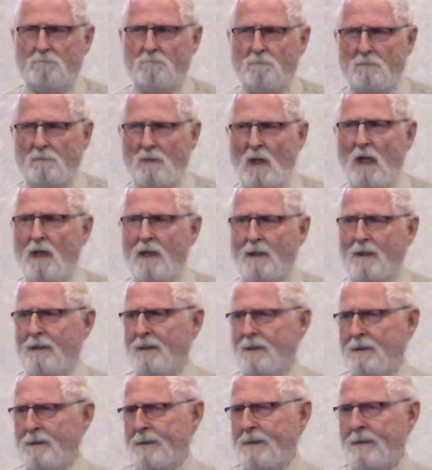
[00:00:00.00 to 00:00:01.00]
Uh,
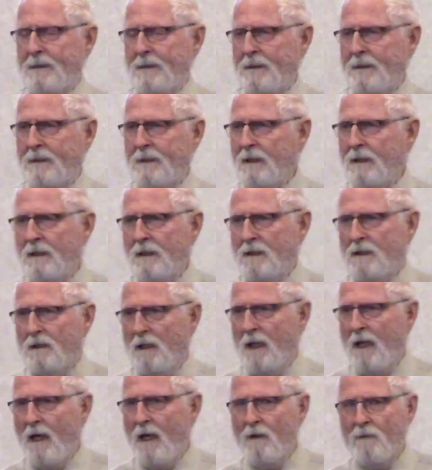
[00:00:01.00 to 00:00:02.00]
he doesn't
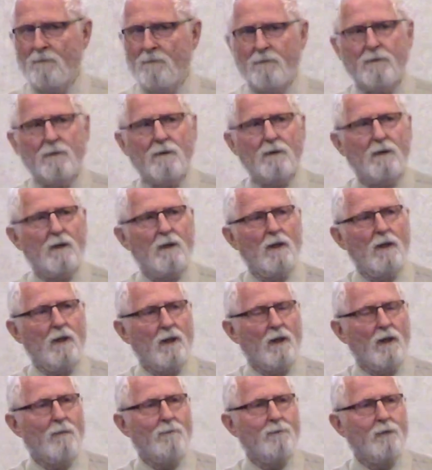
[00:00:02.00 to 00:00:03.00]
have an
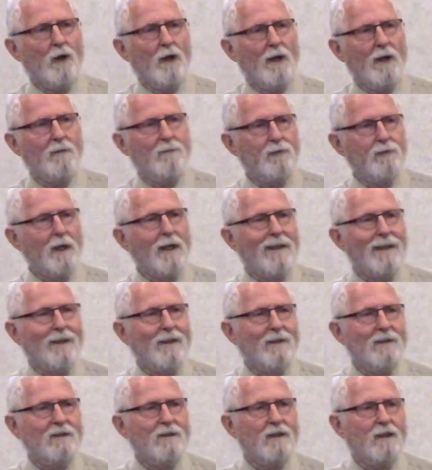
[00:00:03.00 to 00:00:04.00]
awful lot of
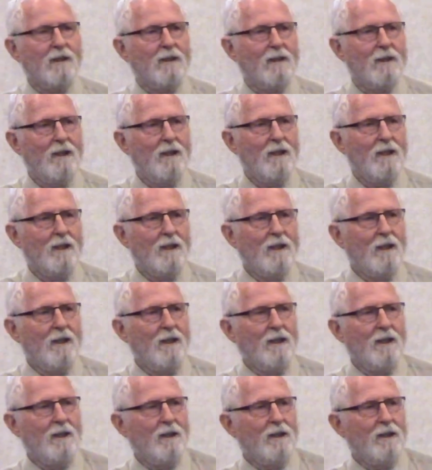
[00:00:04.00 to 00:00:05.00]
friends.
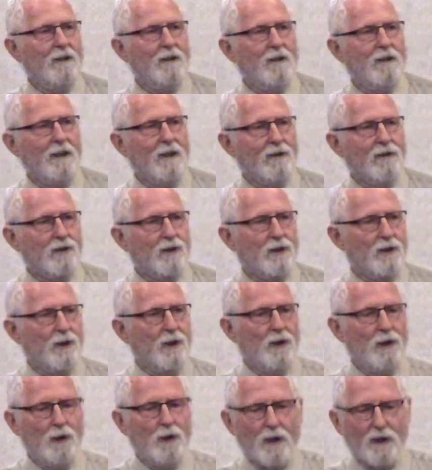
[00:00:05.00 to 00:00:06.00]
His
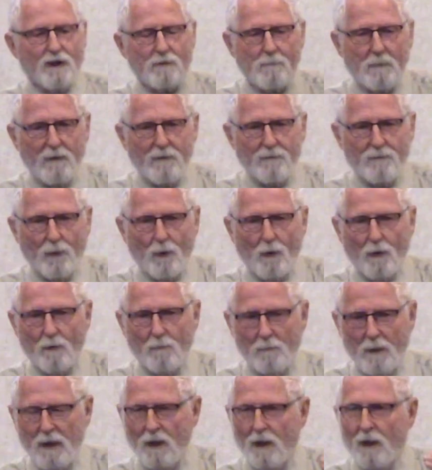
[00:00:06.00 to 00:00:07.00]
crew is before,
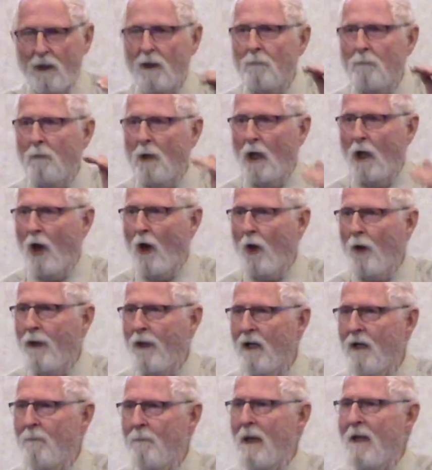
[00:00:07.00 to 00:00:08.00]
be, below
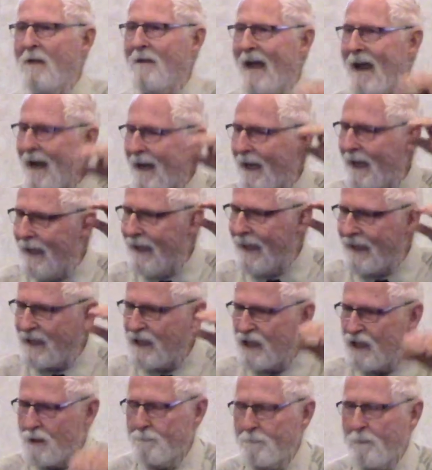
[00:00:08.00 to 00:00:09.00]
him, and they
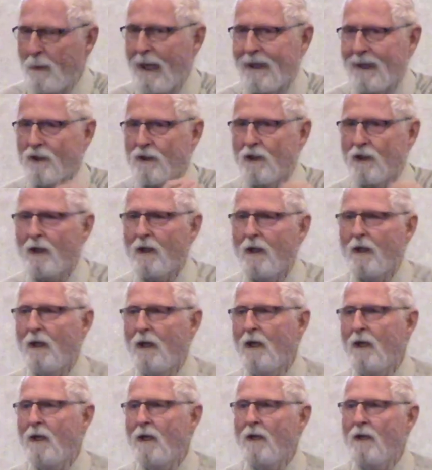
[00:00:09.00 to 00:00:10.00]
expect
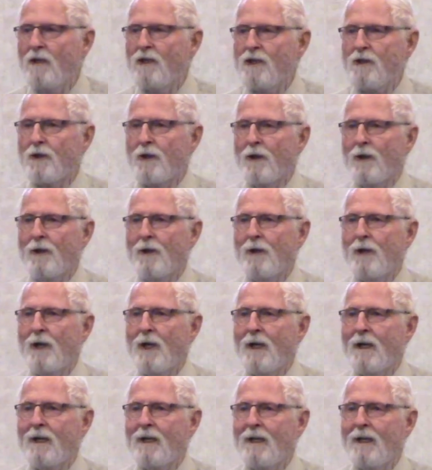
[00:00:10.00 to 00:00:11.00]
stern
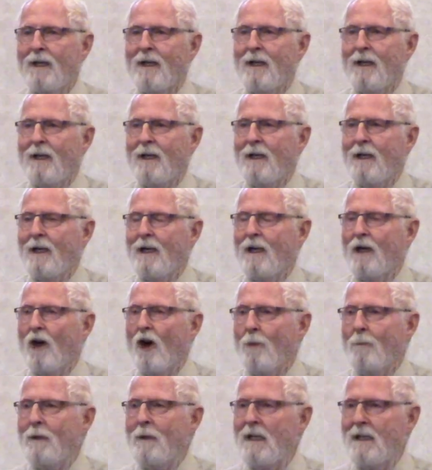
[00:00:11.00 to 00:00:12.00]
uh,
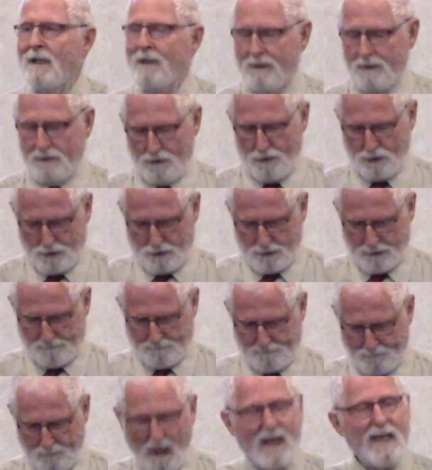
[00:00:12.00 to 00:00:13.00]
obedience.
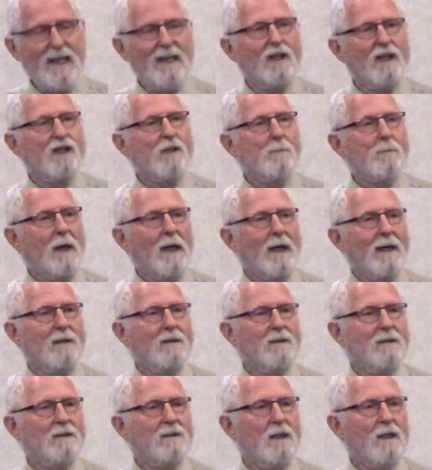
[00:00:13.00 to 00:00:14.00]
He expects
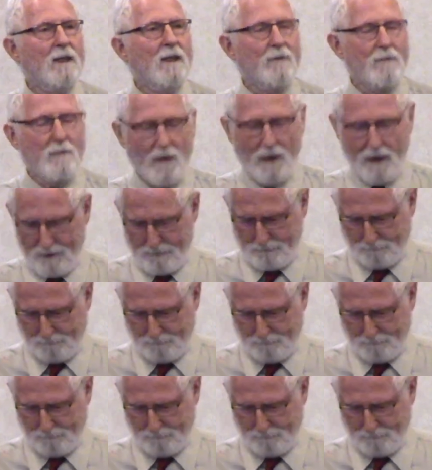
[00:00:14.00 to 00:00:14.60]
that.